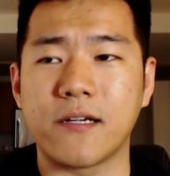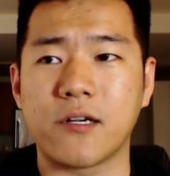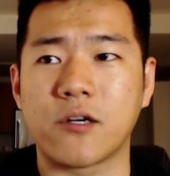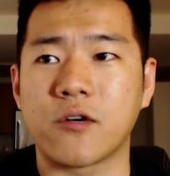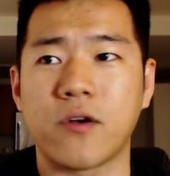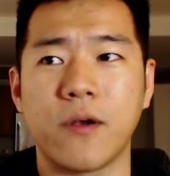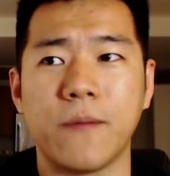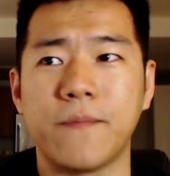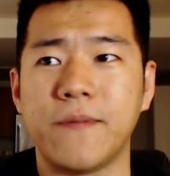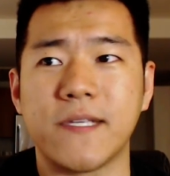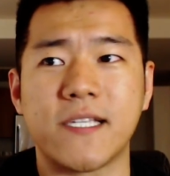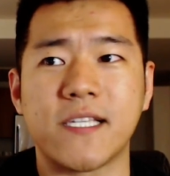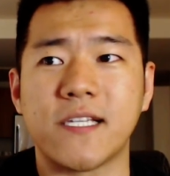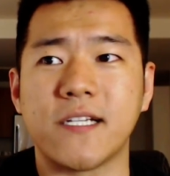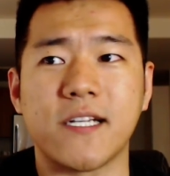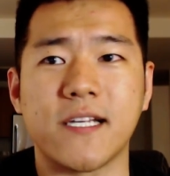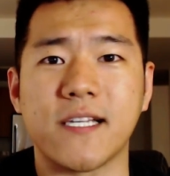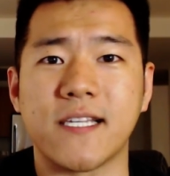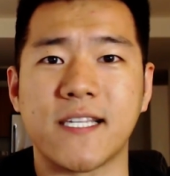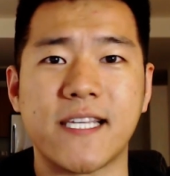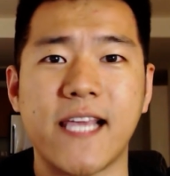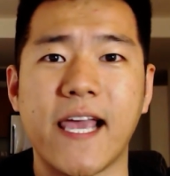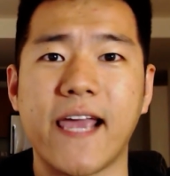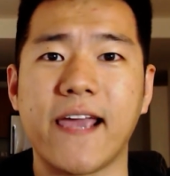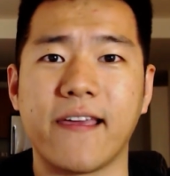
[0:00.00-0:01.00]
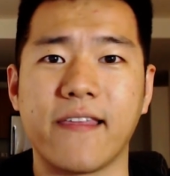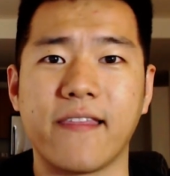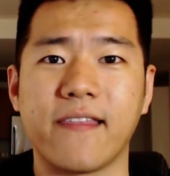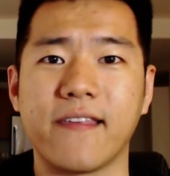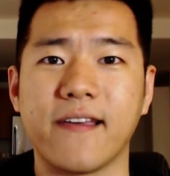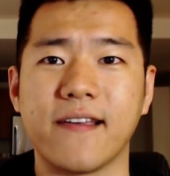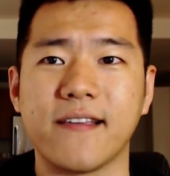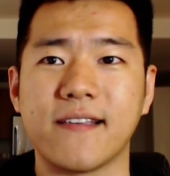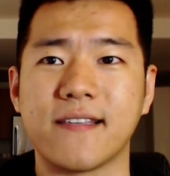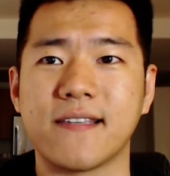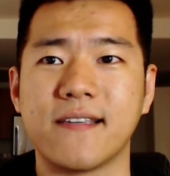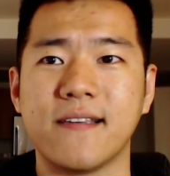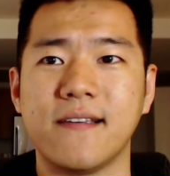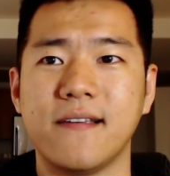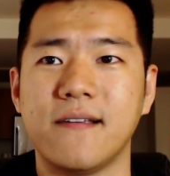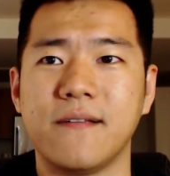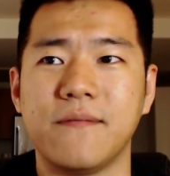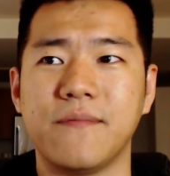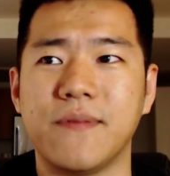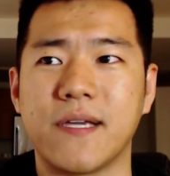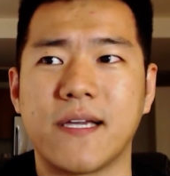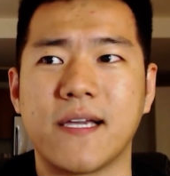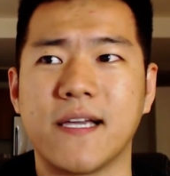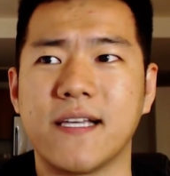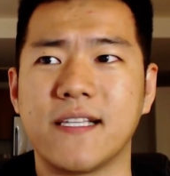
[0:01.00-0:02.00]
Crypt isn't just saying this
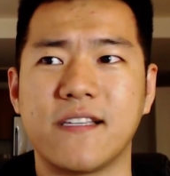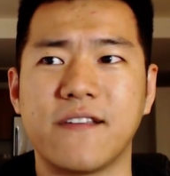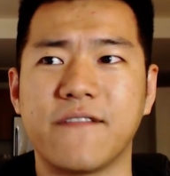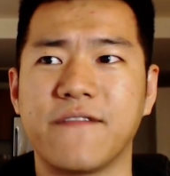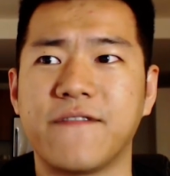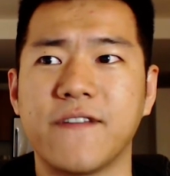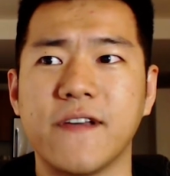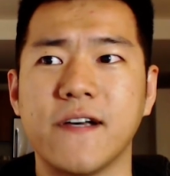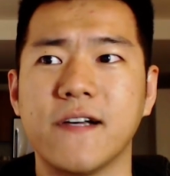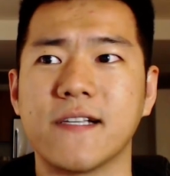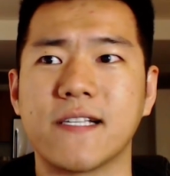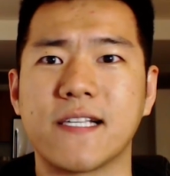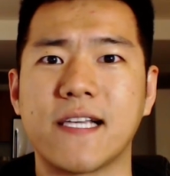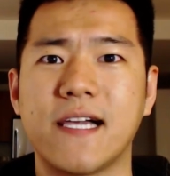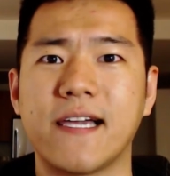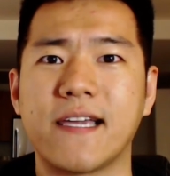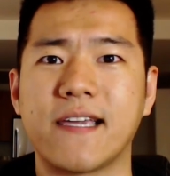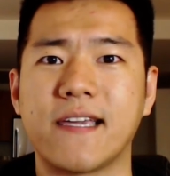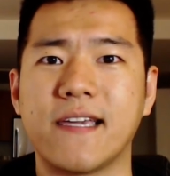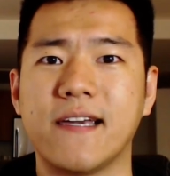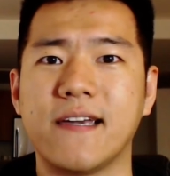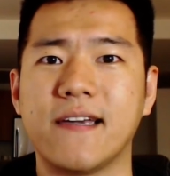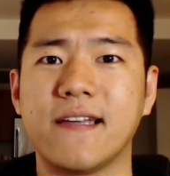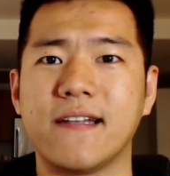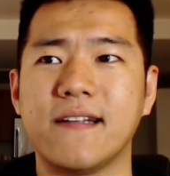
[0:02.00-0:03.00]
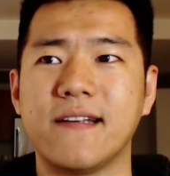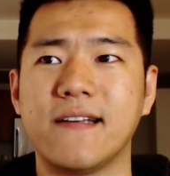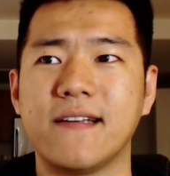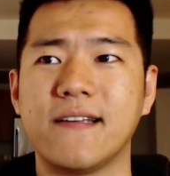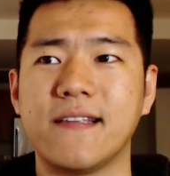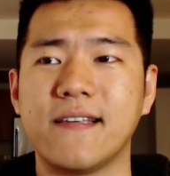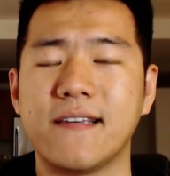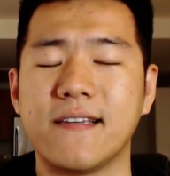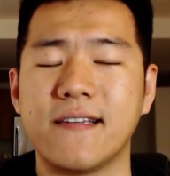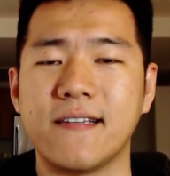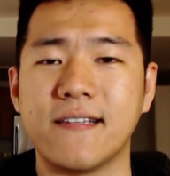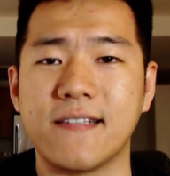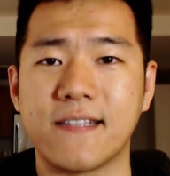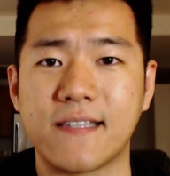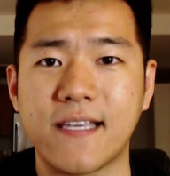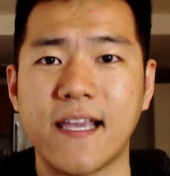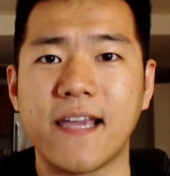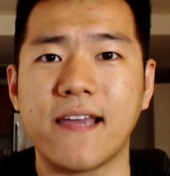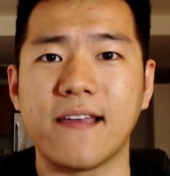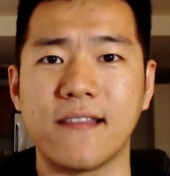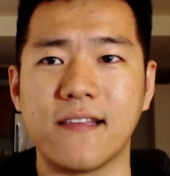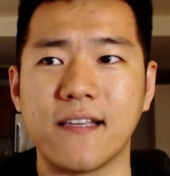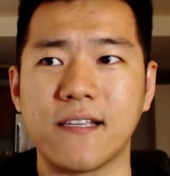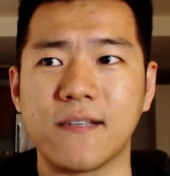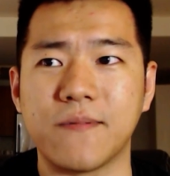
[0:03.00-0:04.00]
because he feels like it. He's
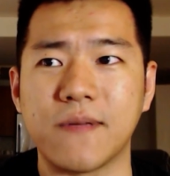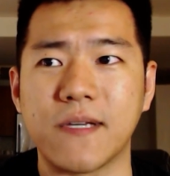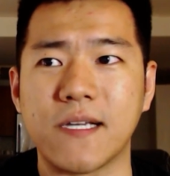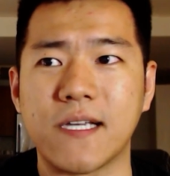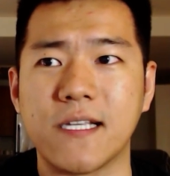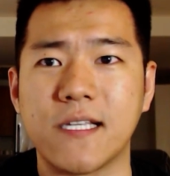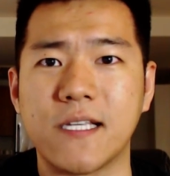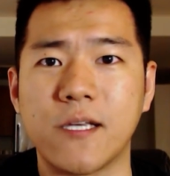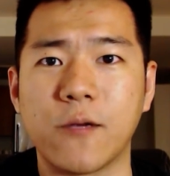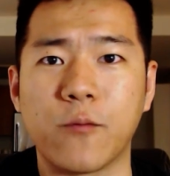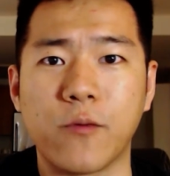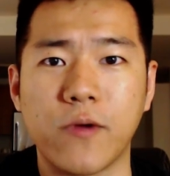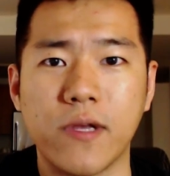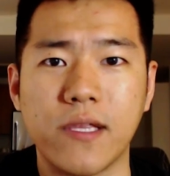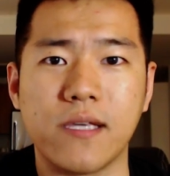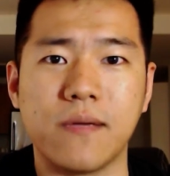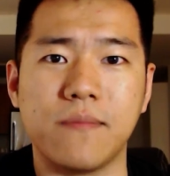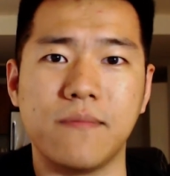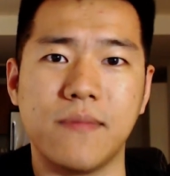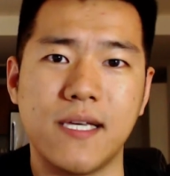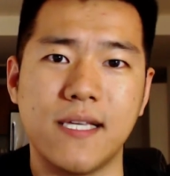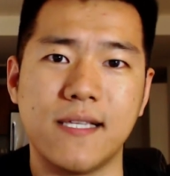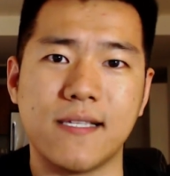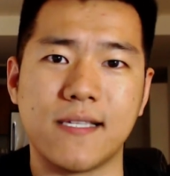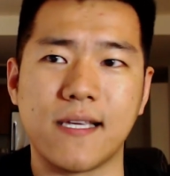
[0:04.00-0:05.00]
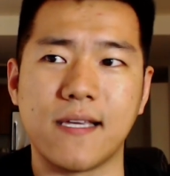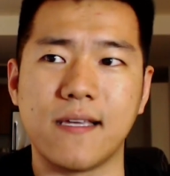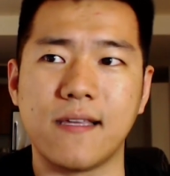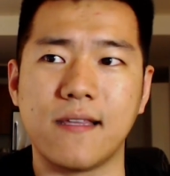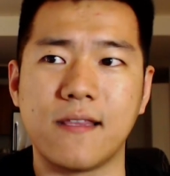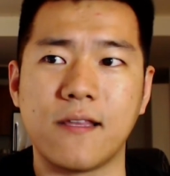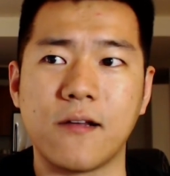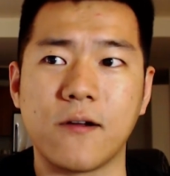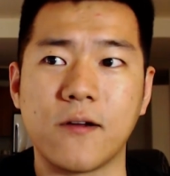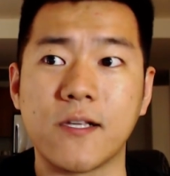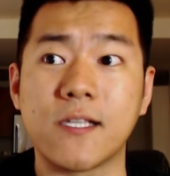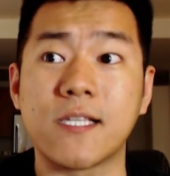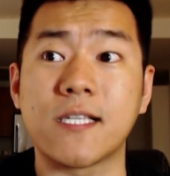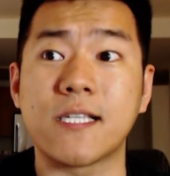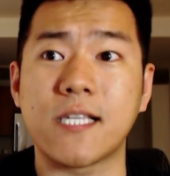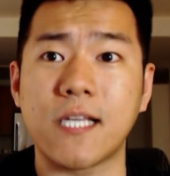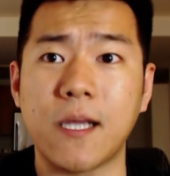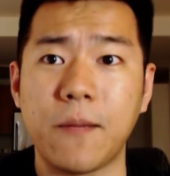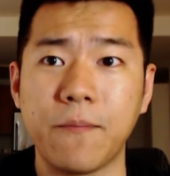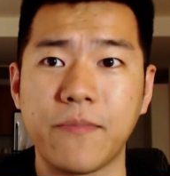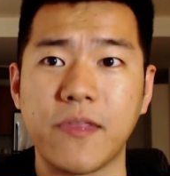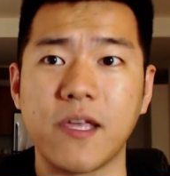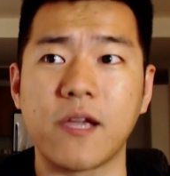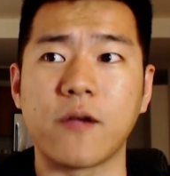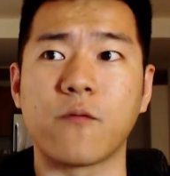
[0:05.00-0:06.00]
saying this because he really means it. There is
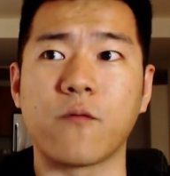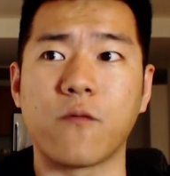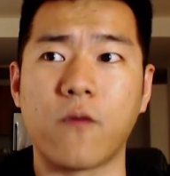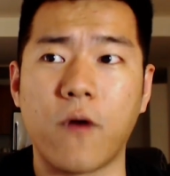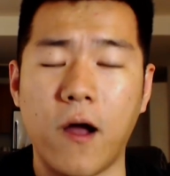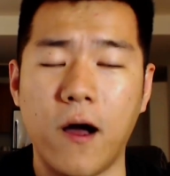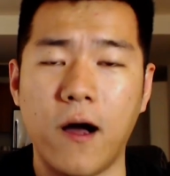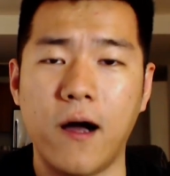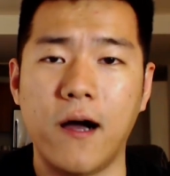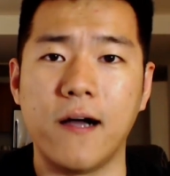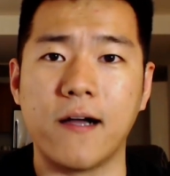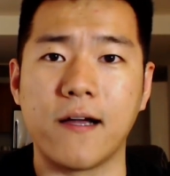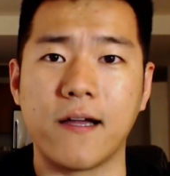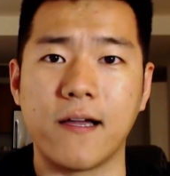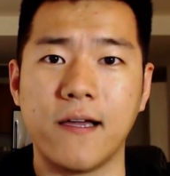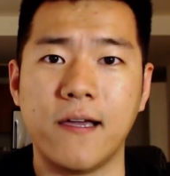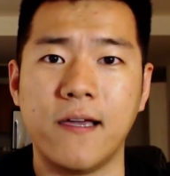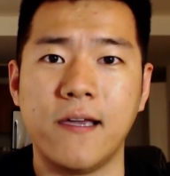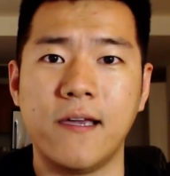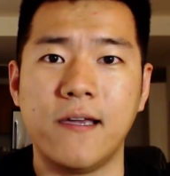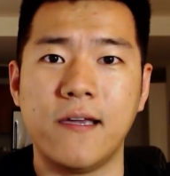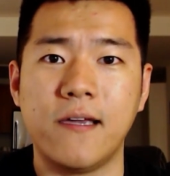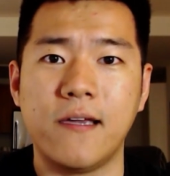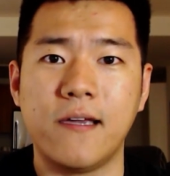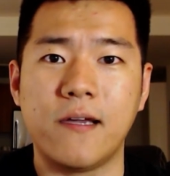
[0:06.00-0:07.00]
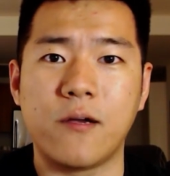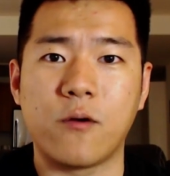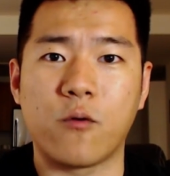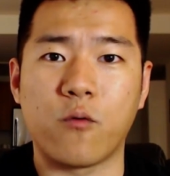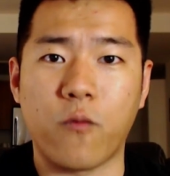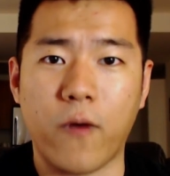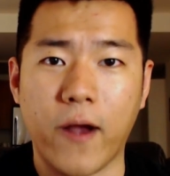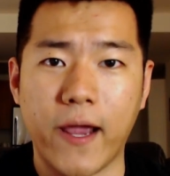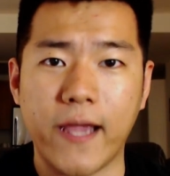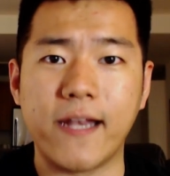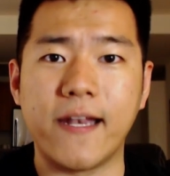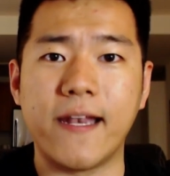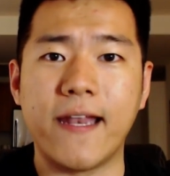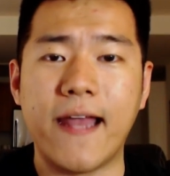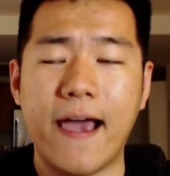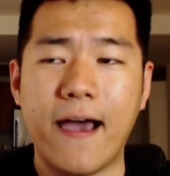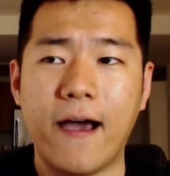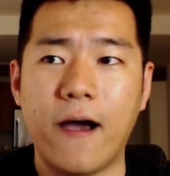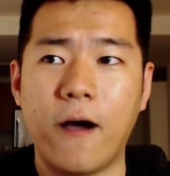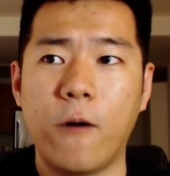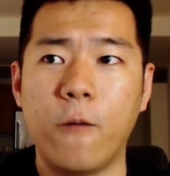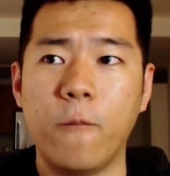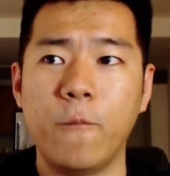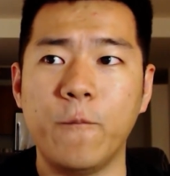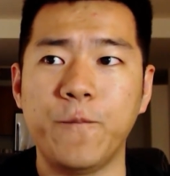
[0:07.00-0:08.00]
something wrong right
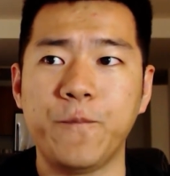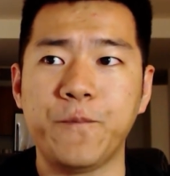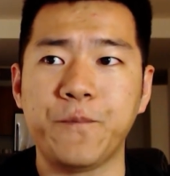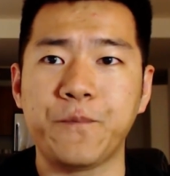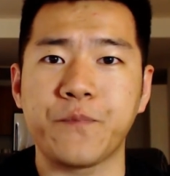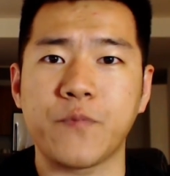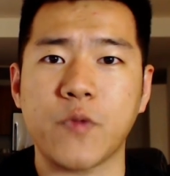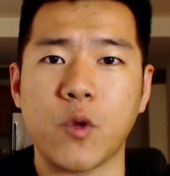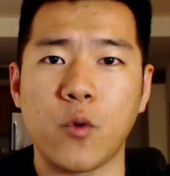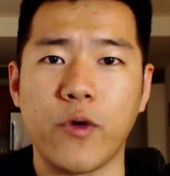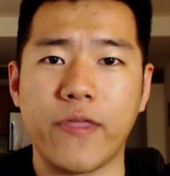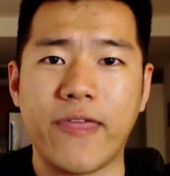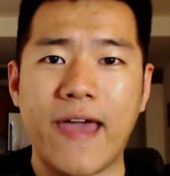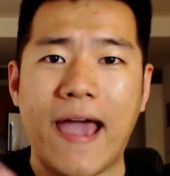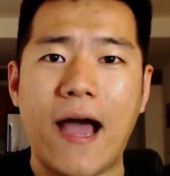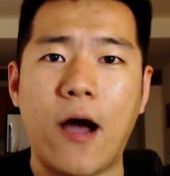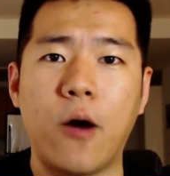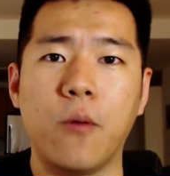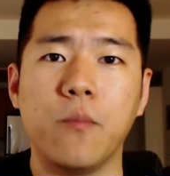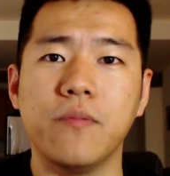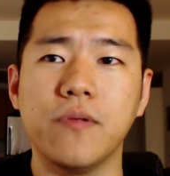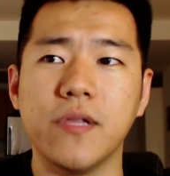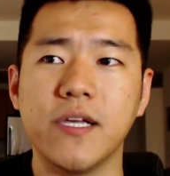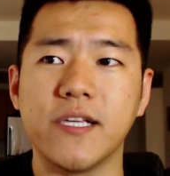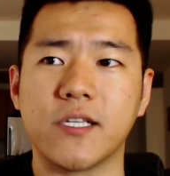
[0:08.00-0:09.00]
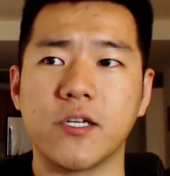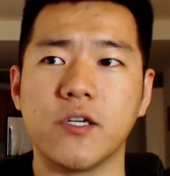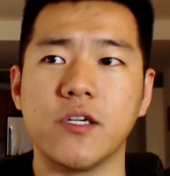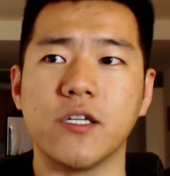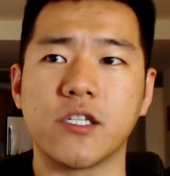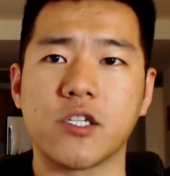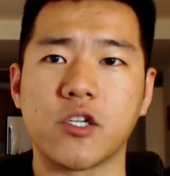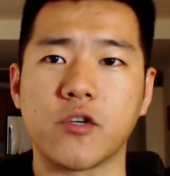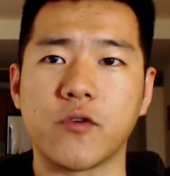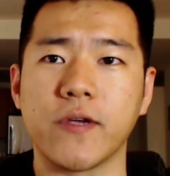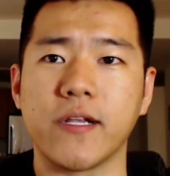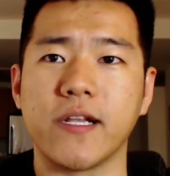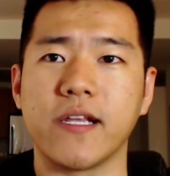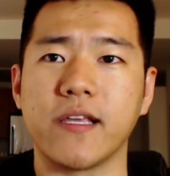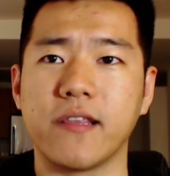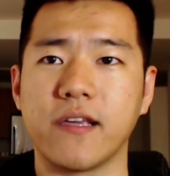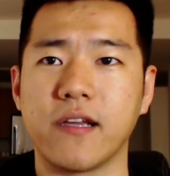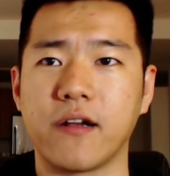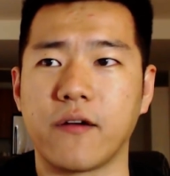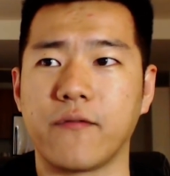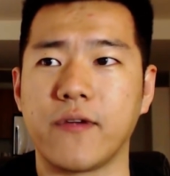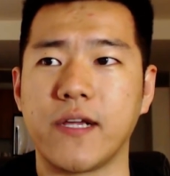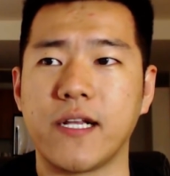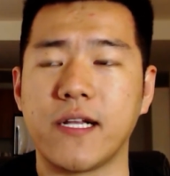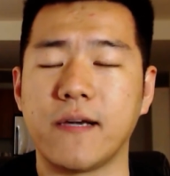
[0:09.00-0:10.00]
now with how Blizzard is treating
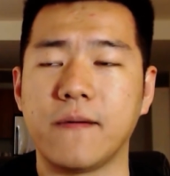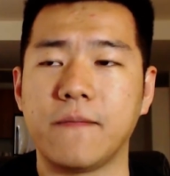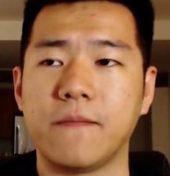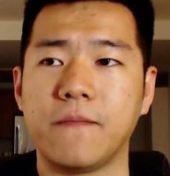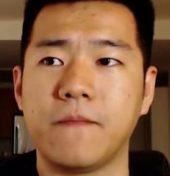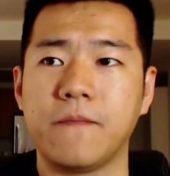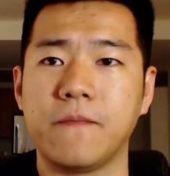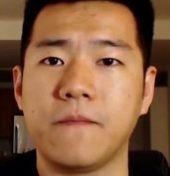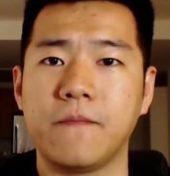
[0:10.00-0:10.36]
the arena.